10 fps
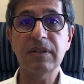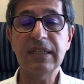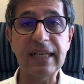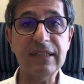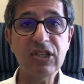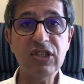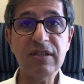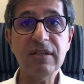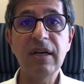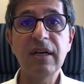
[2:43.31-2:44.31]
In
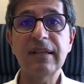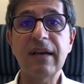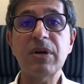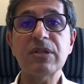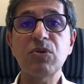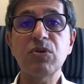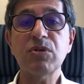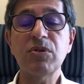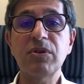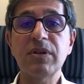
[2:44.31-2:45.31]
addition, there was
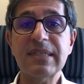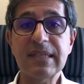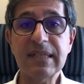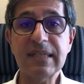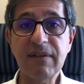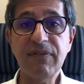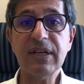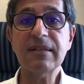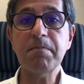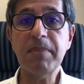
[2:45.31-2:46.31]
also a
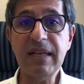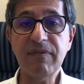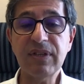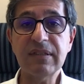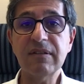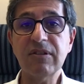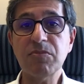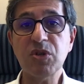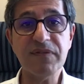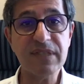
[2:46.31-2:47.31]
significant benefit in terms
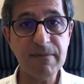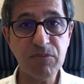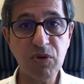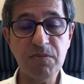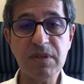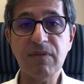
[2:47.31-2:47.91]
of symptoms